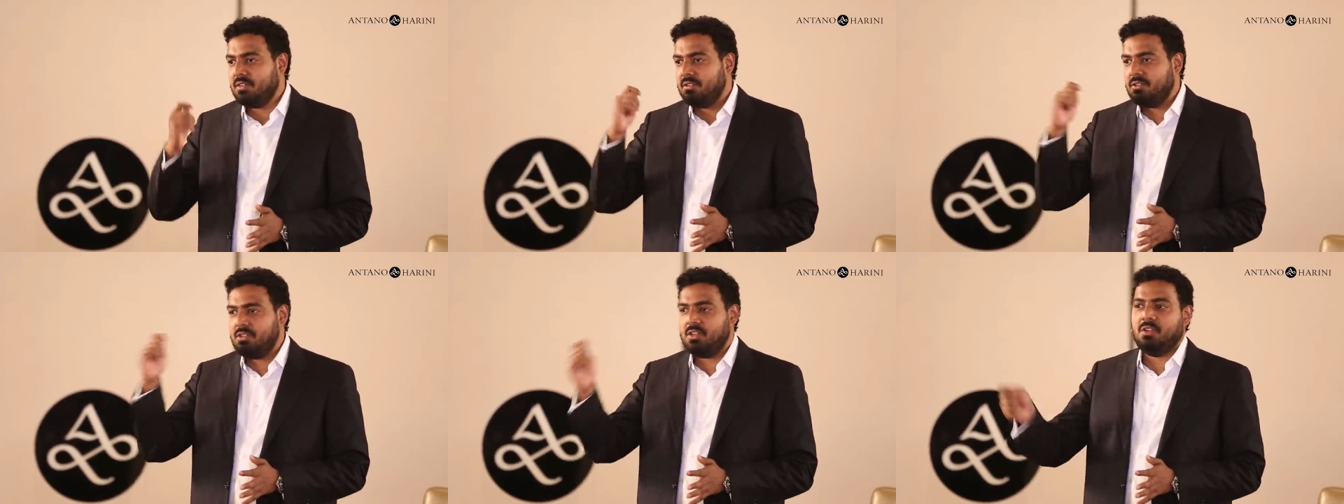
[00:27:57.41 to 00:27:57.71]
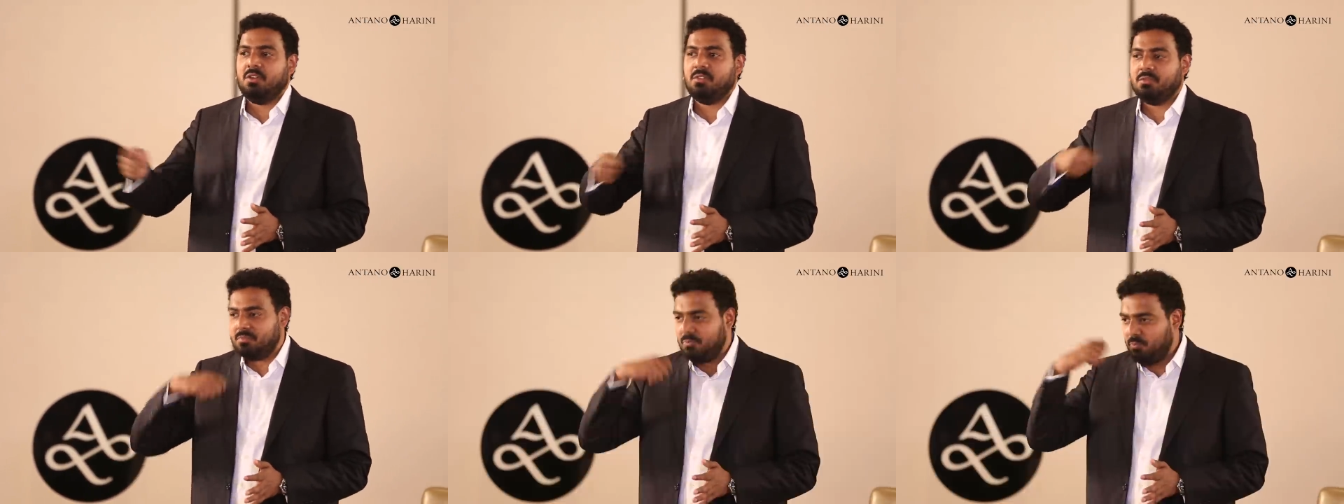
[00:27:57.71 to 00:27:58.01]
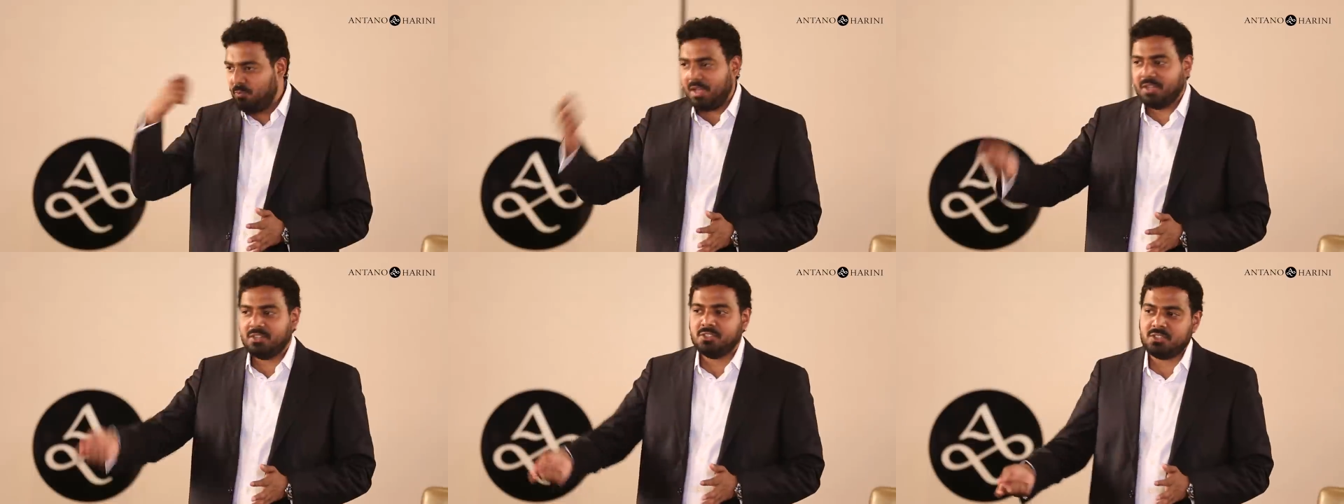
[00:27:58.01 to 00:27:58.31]
you know,
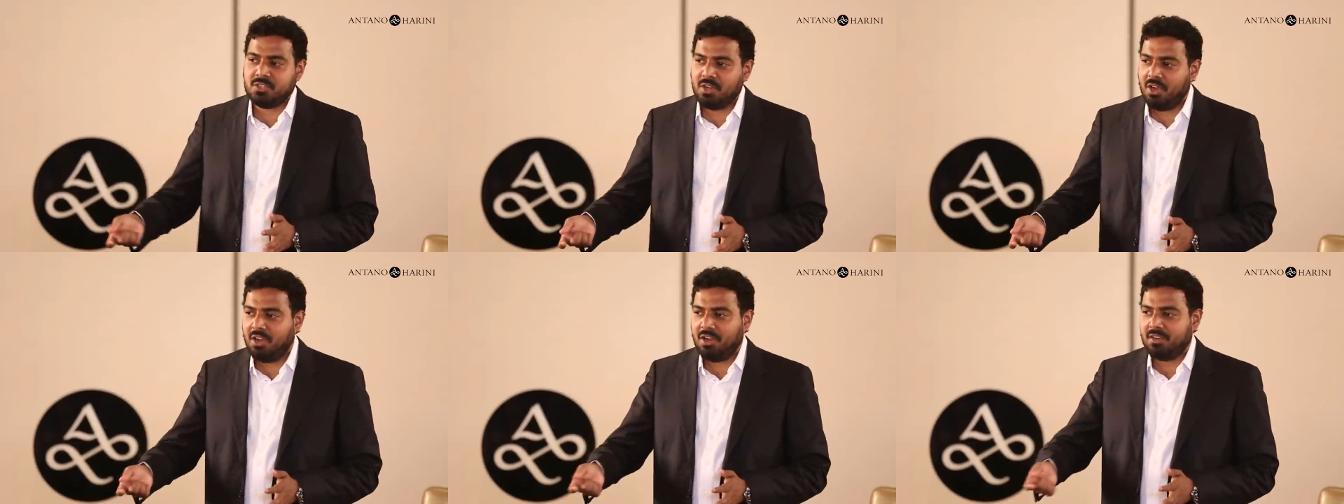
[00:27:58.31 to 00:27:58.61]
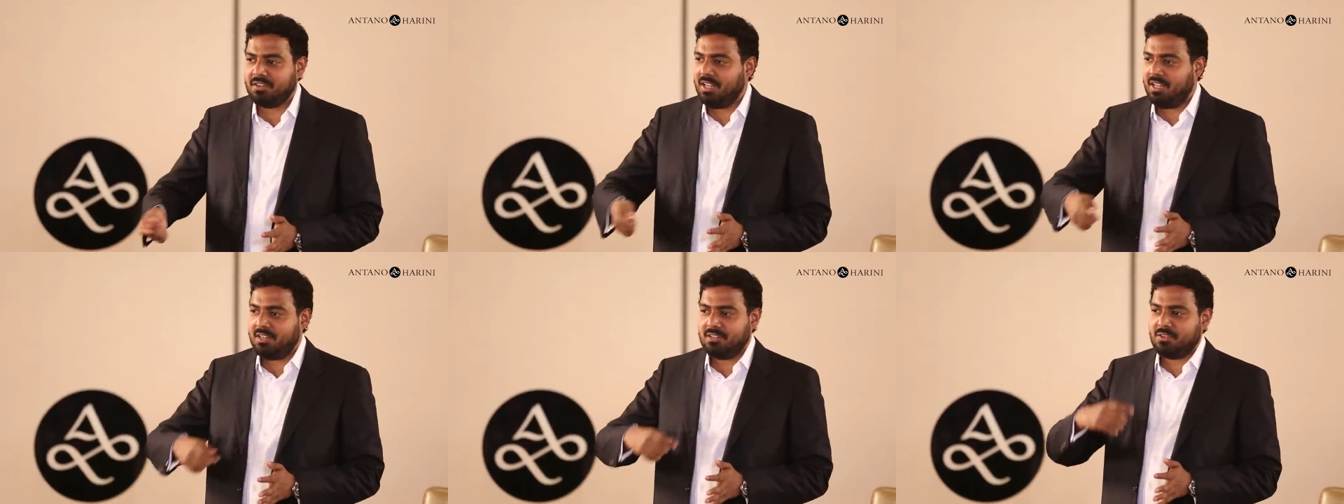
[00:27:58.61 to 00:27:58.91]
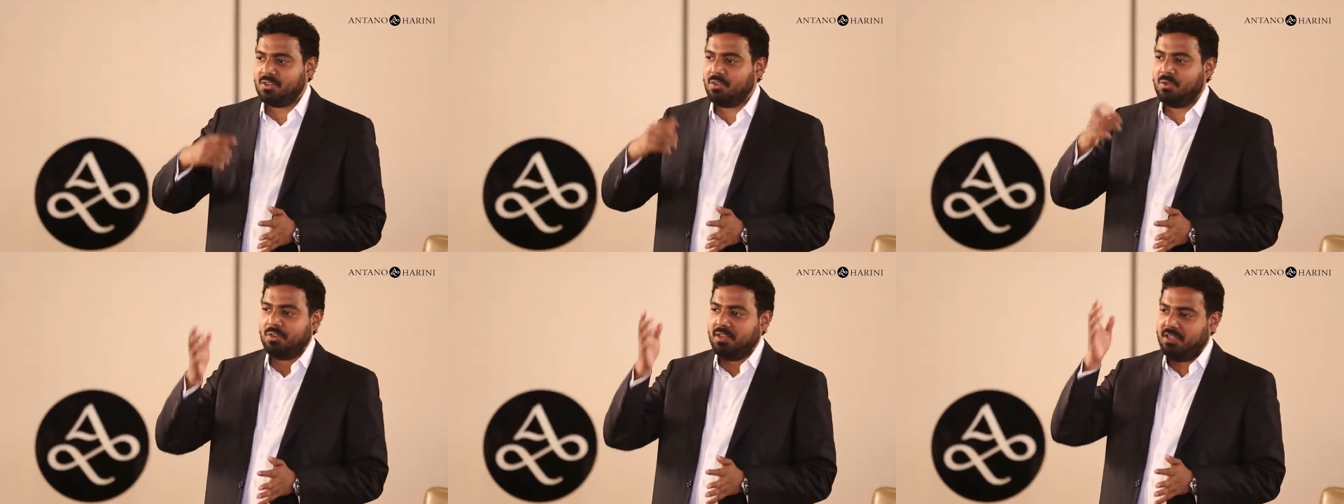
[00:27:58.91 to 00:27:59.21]
one shot
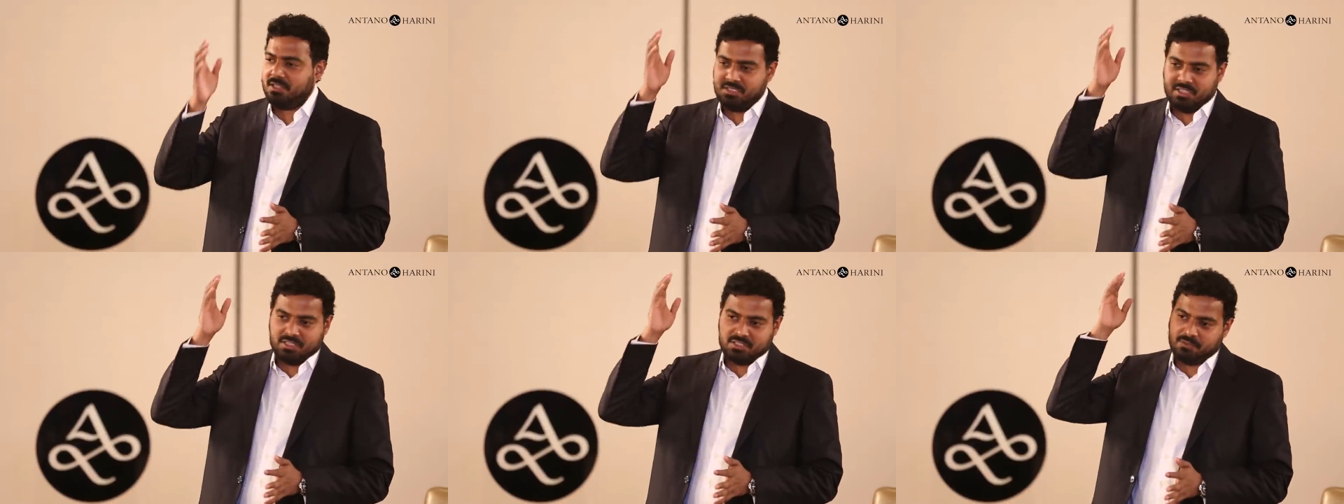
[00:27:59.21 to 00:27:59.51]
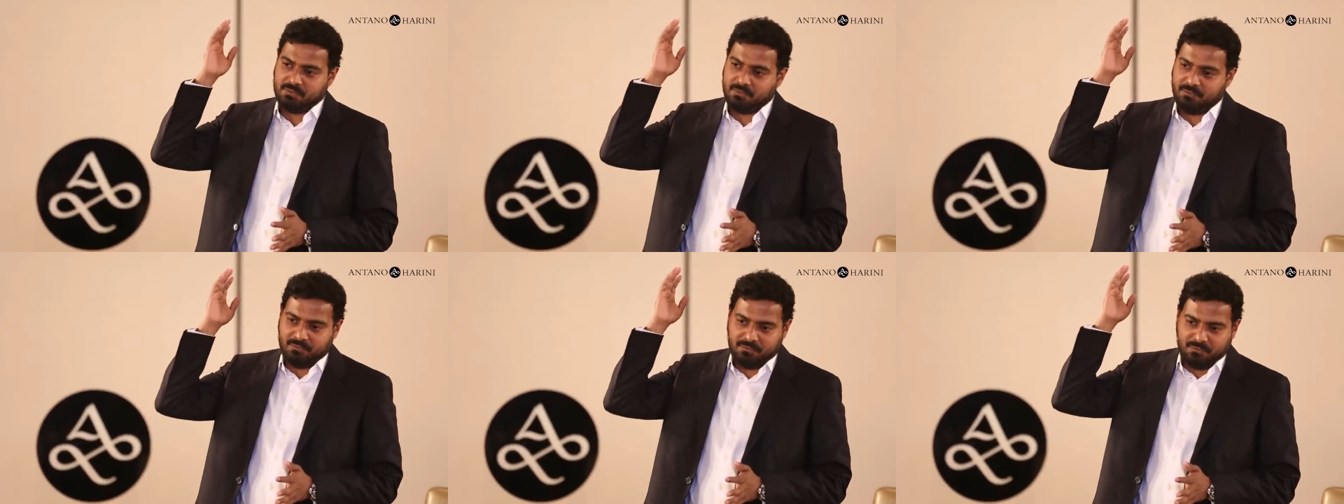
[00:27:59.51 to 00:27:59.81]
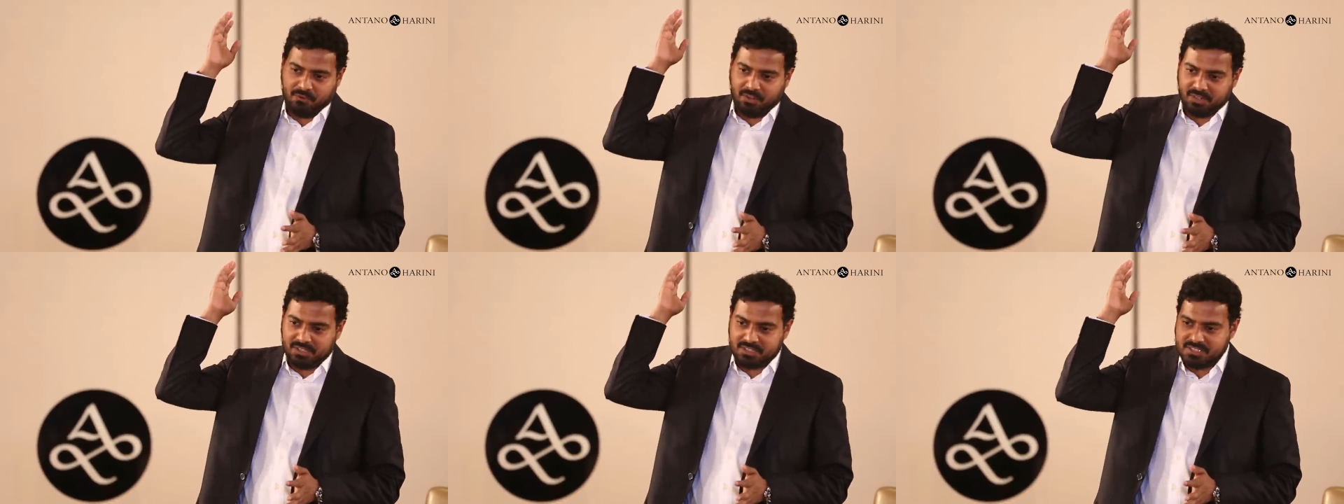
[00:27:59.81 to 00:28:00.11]
and Goliath just
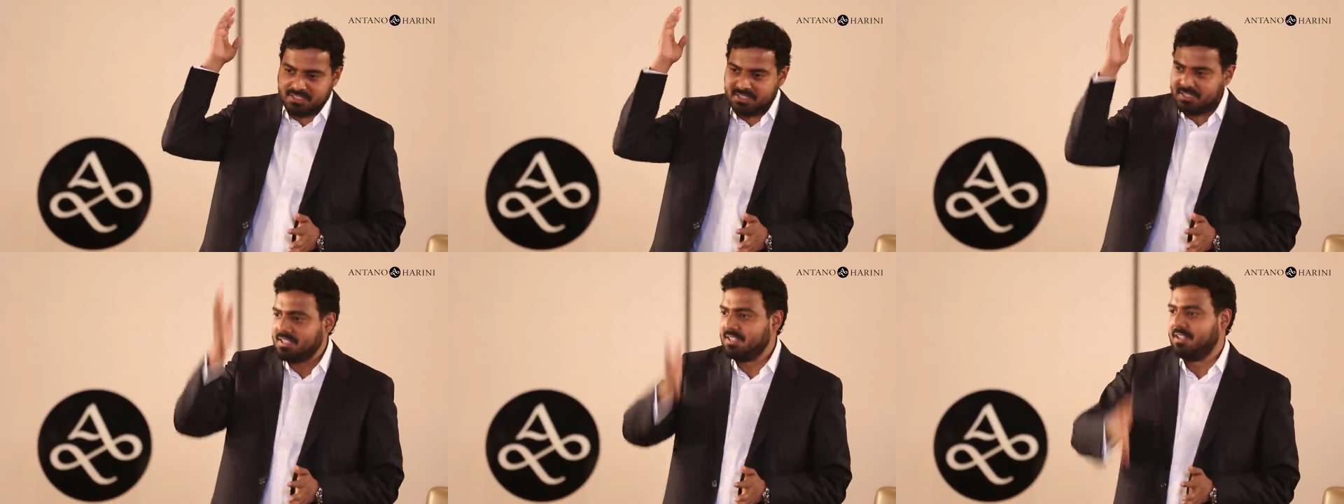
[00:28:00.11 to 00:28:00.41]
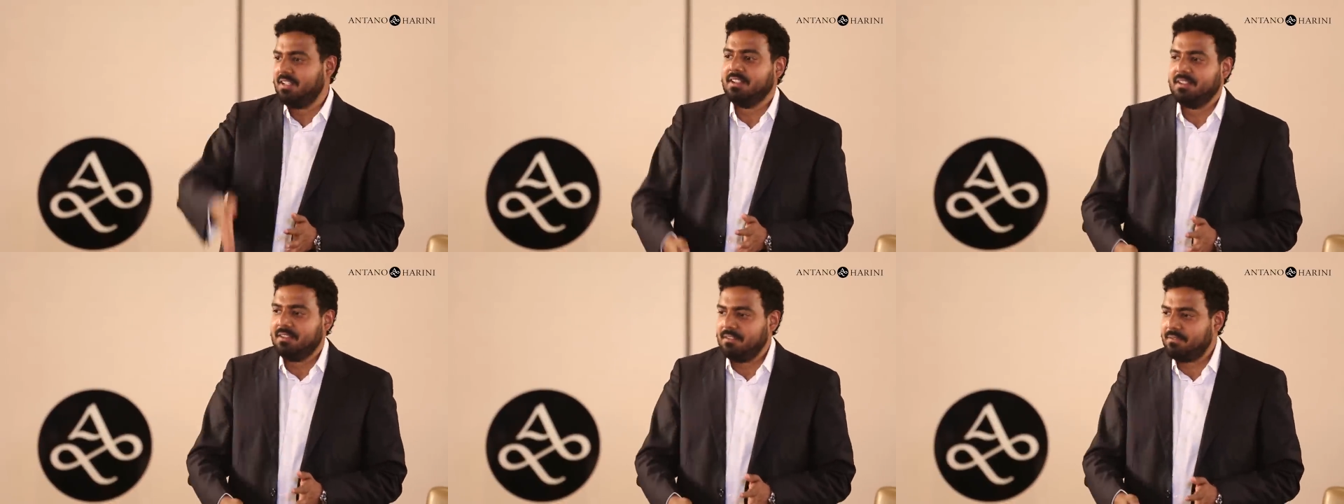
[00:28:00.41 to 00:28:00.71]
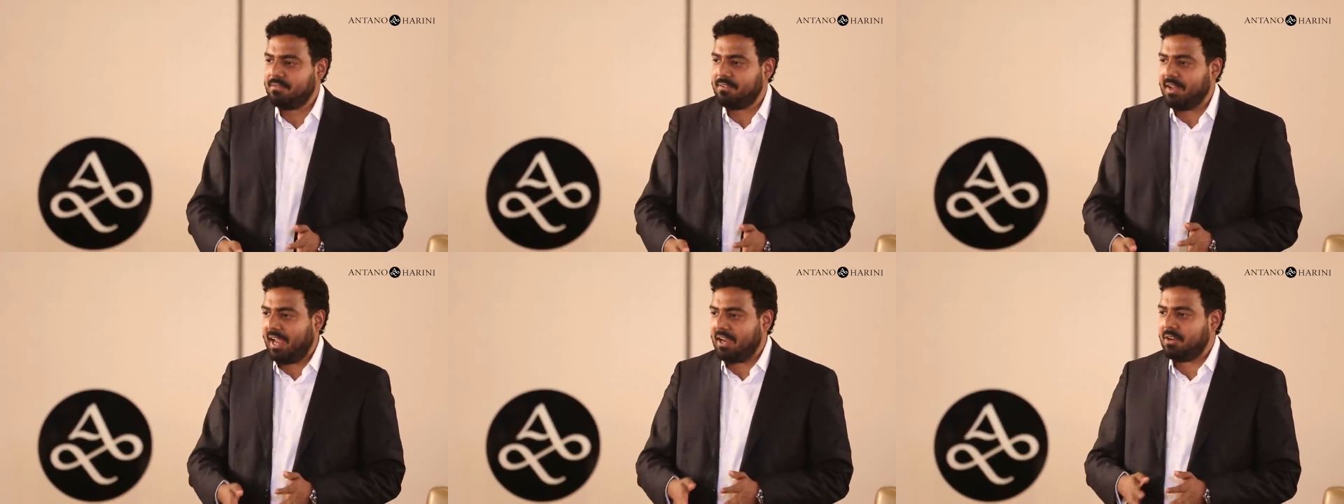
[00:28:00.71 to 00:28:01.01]
falls
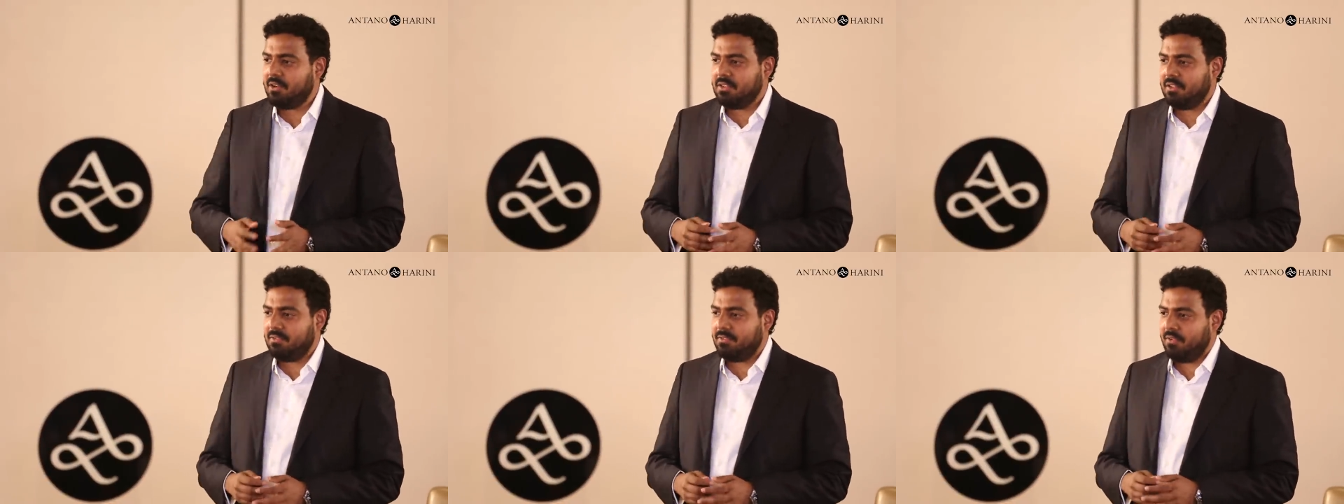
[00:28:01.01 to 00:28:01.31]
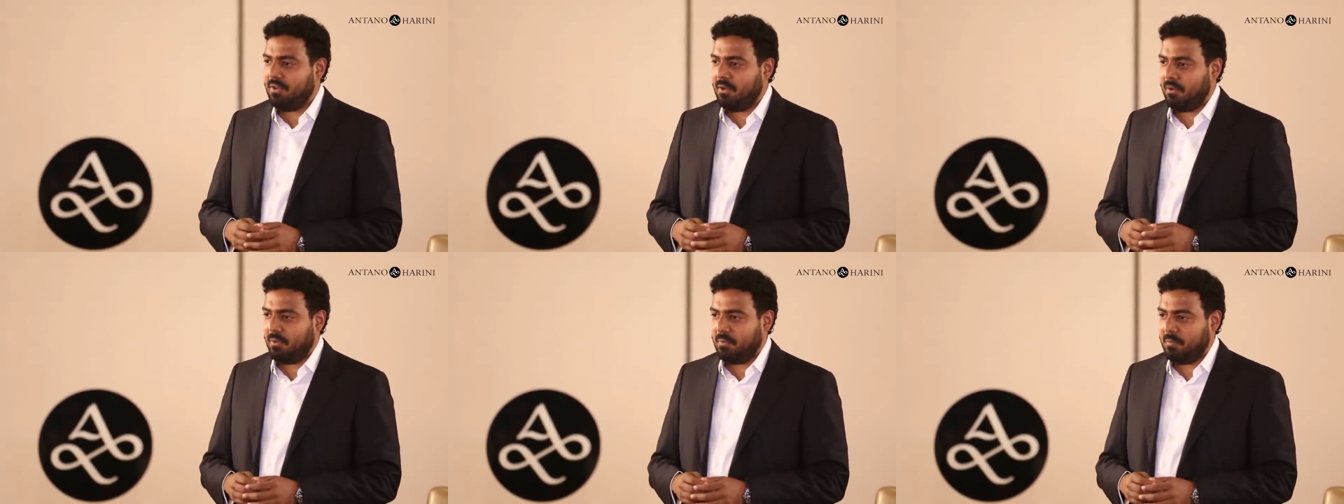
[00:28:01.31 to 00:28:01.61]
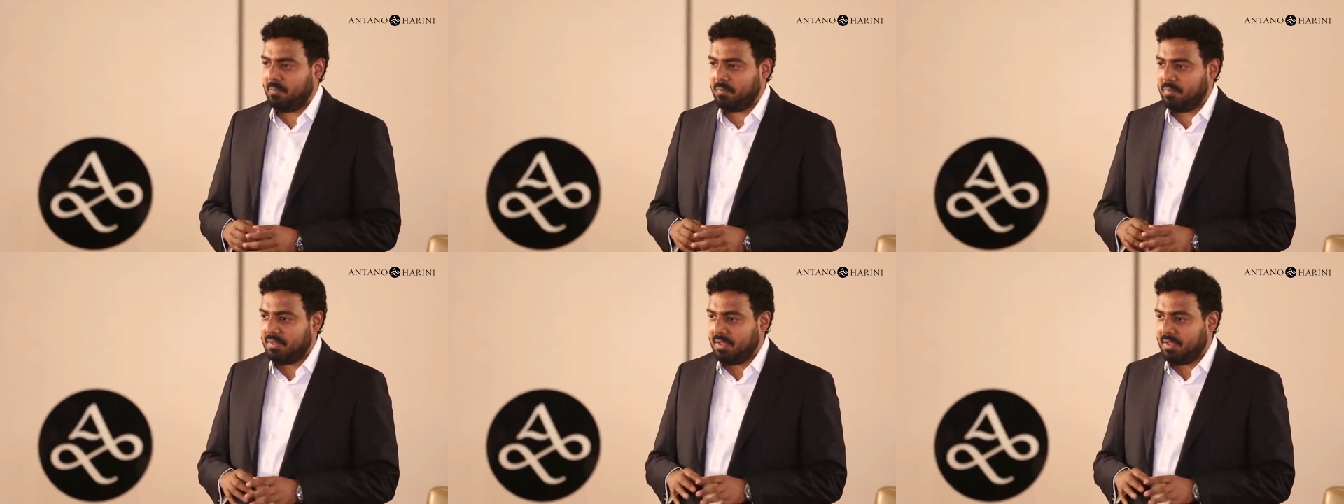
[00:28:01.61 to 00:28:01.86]
flat on the floor.